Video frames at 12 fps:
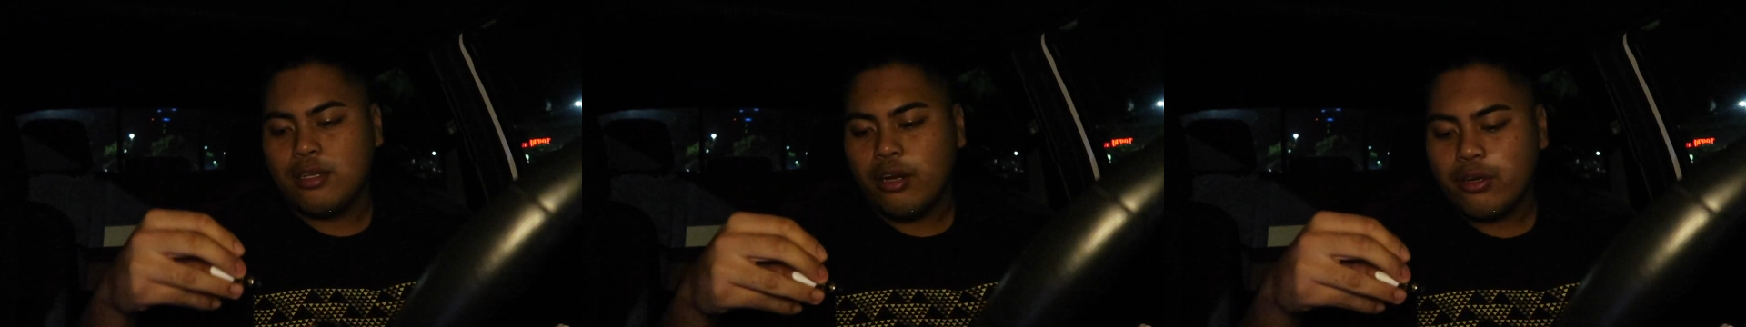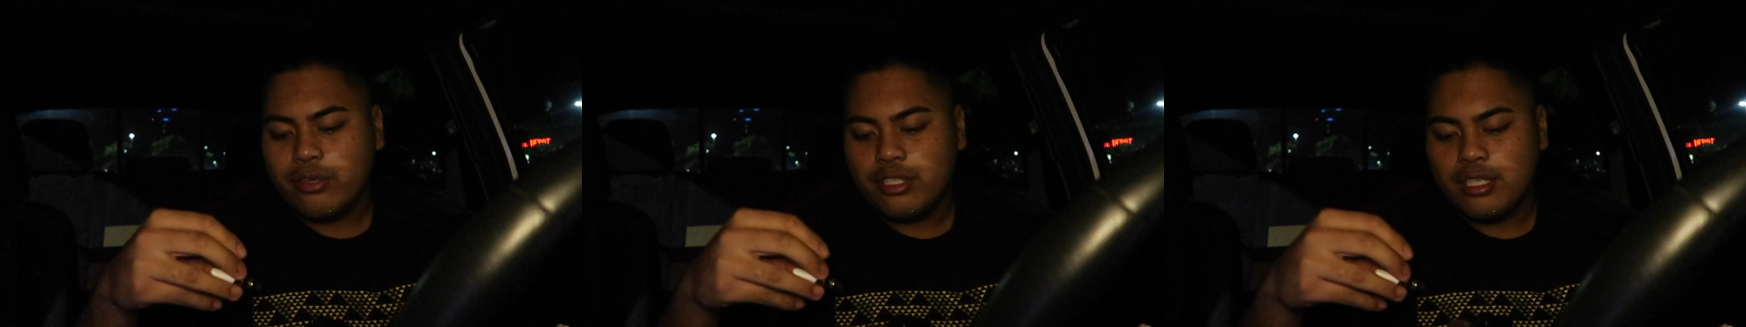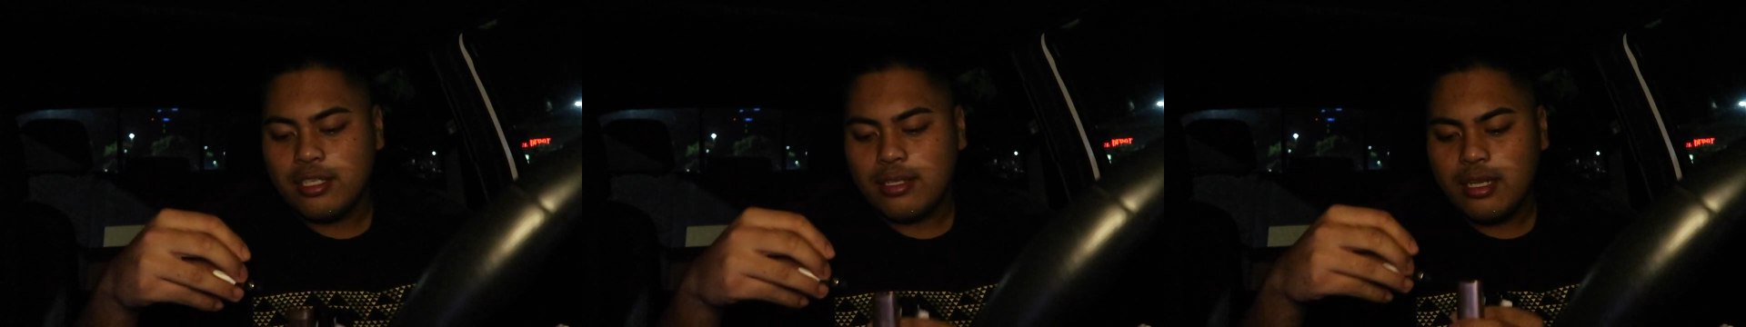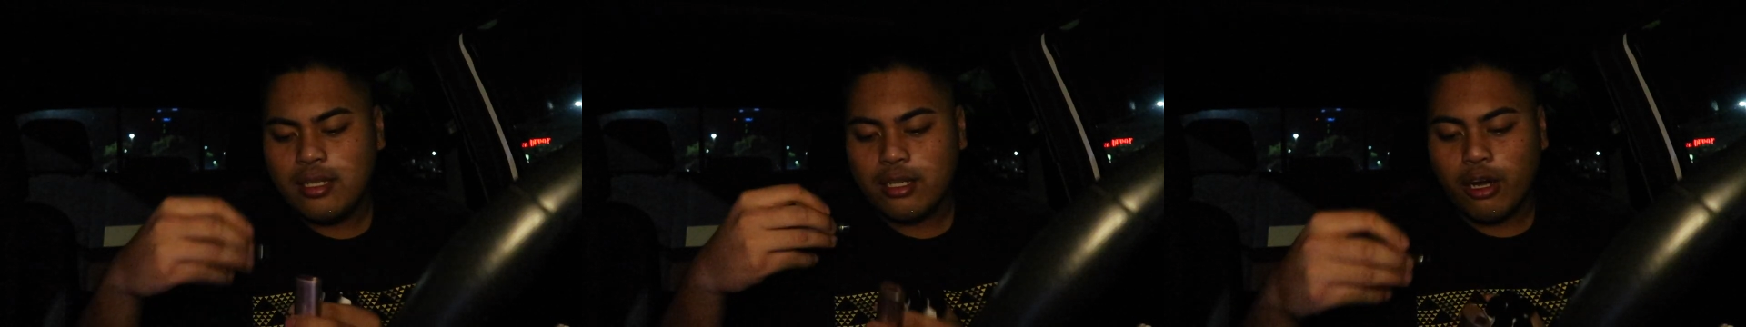
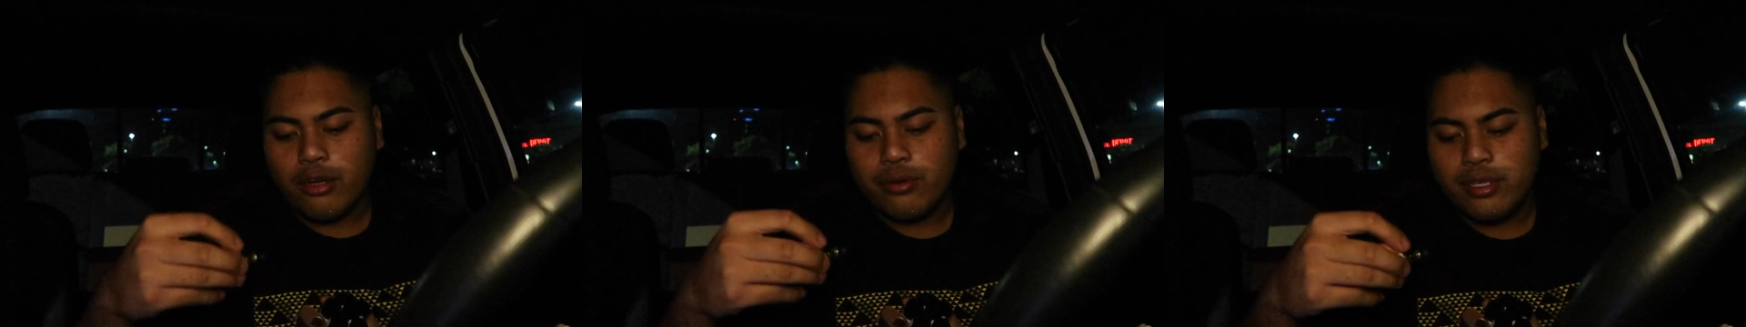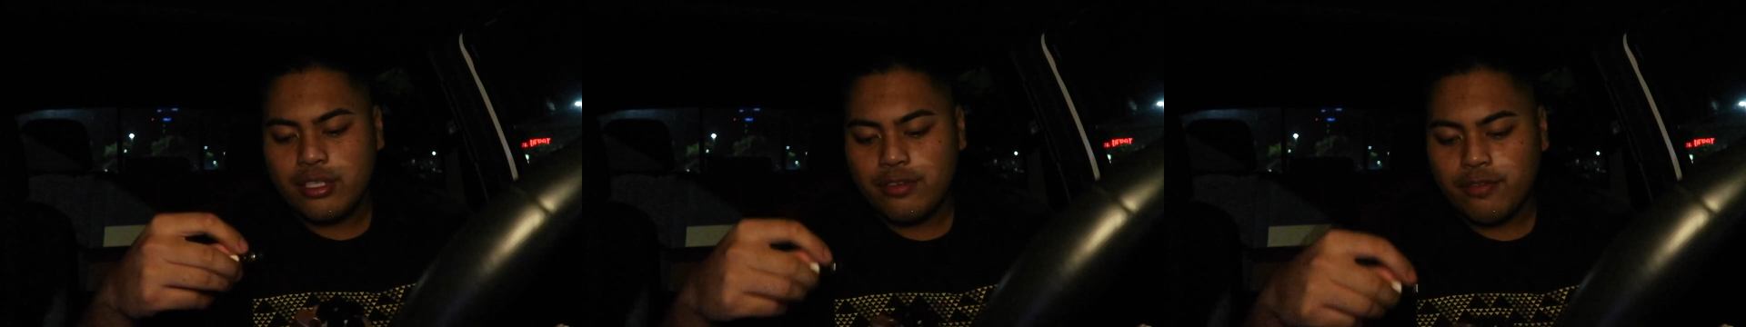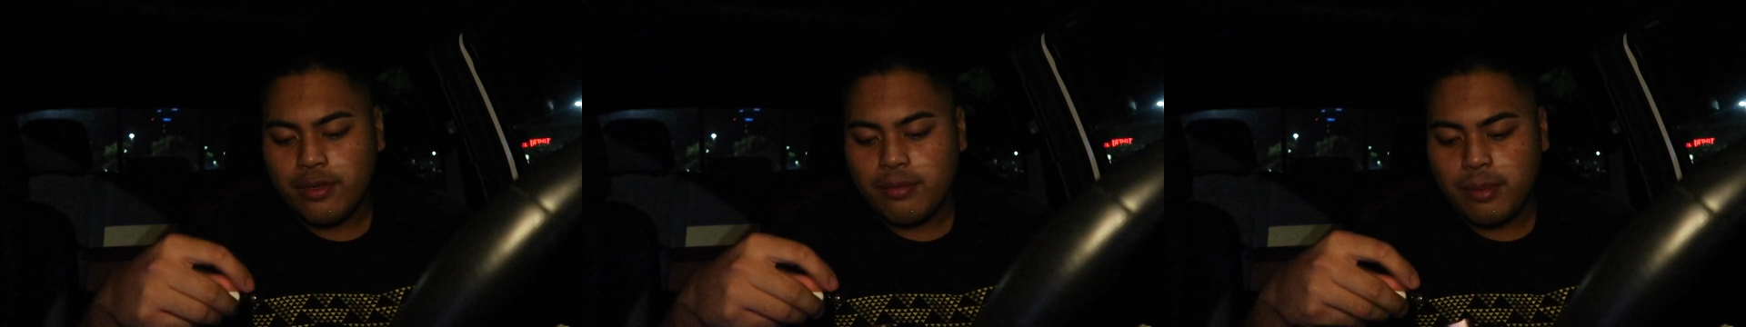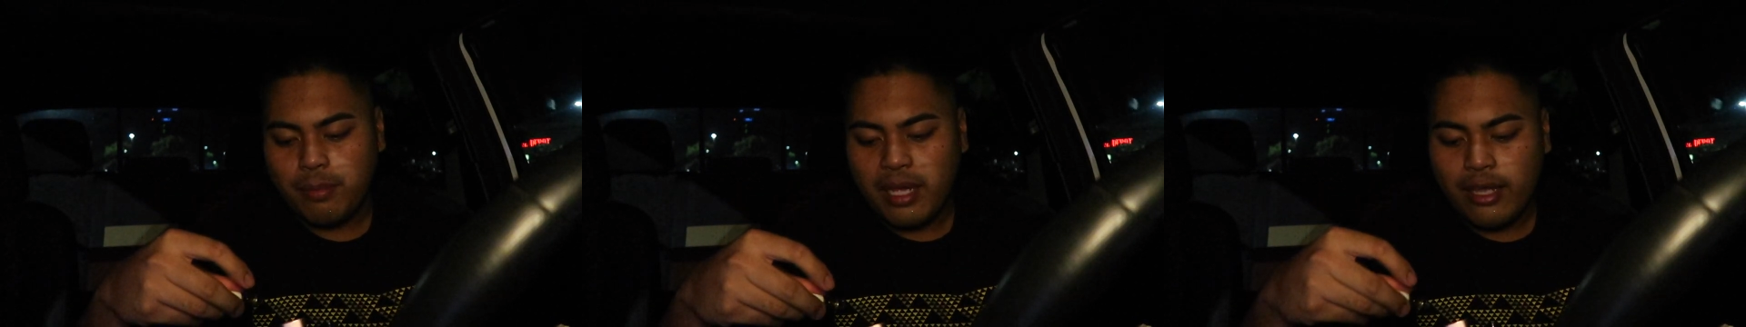cartridge from
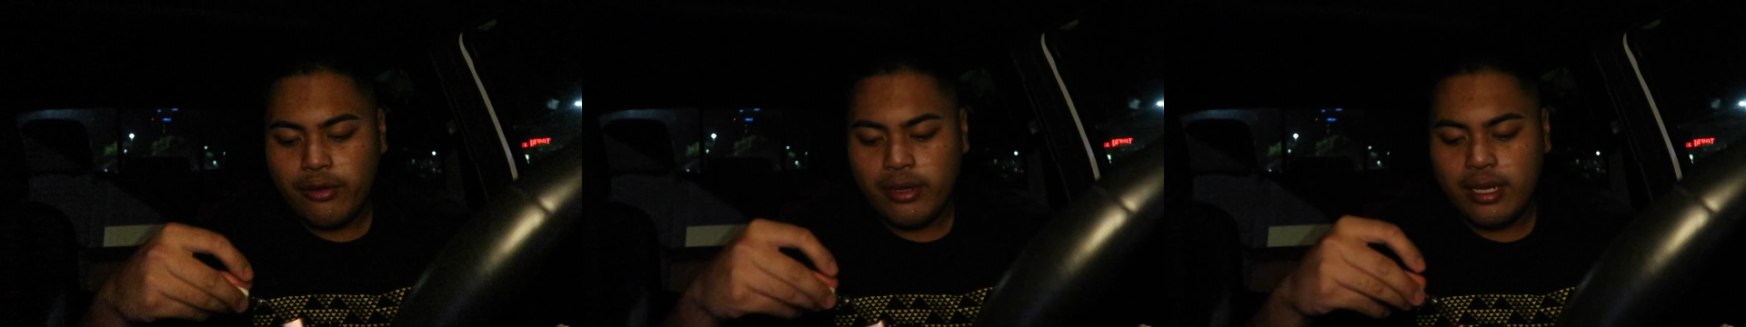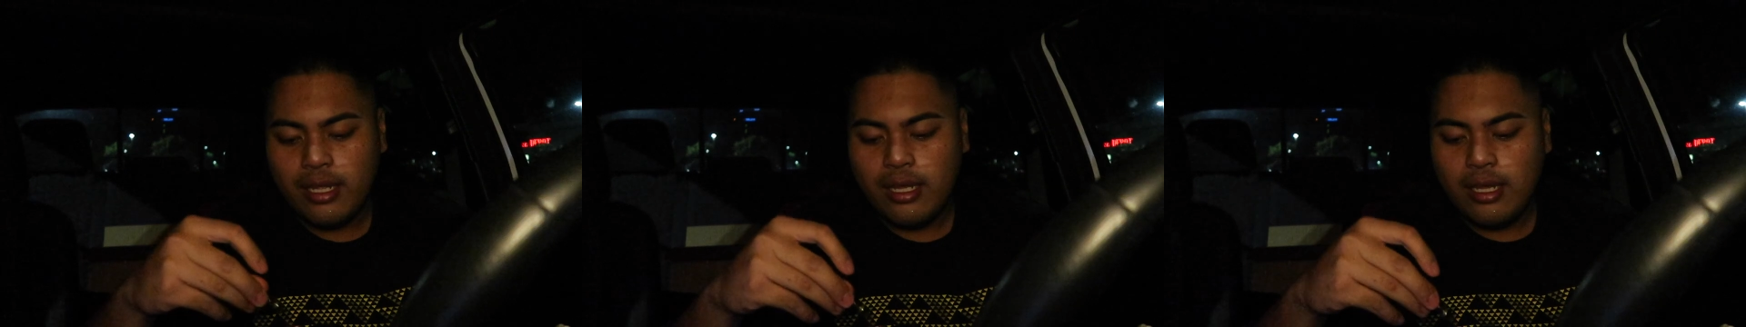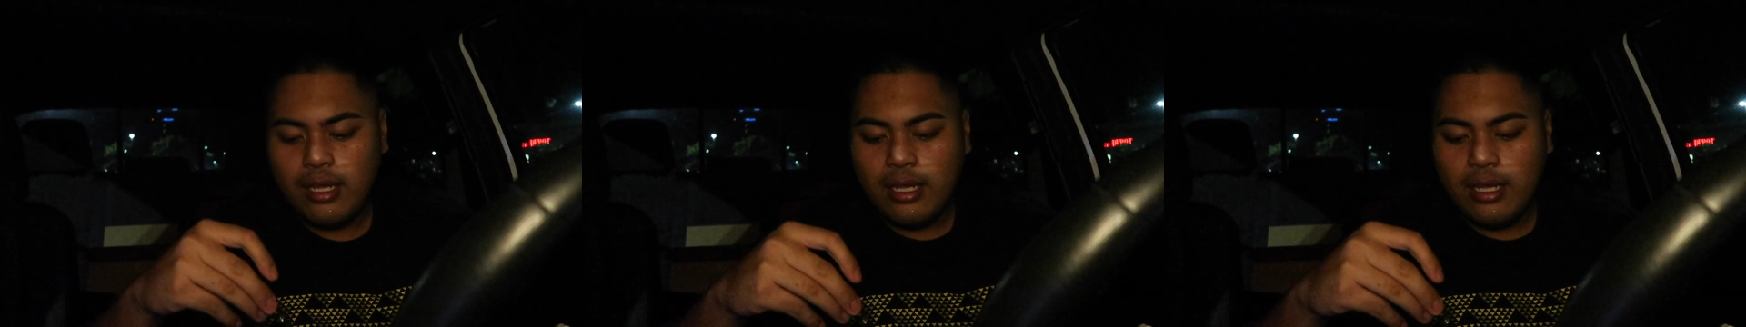the battery,